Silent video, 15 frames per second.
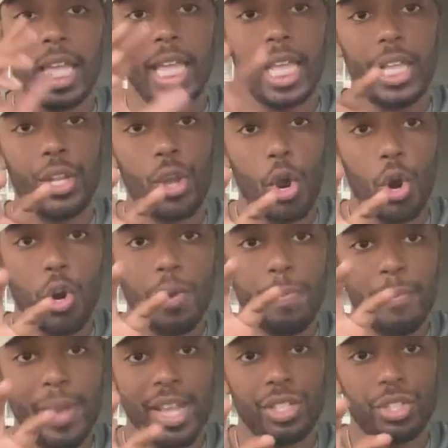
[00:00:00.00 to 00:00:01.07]
And her
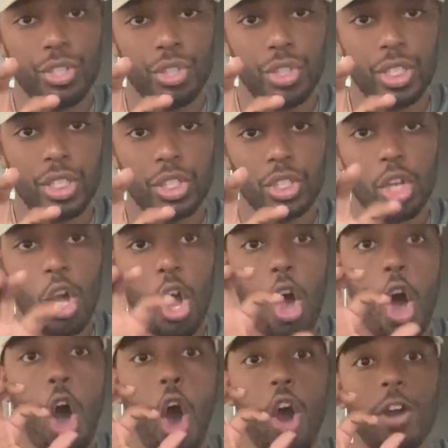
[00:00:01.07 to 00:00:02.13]
messages
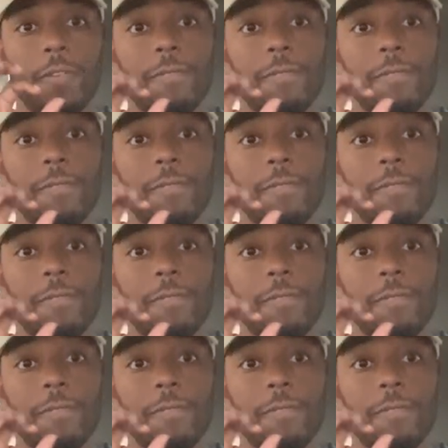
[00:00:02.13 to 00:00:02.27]
are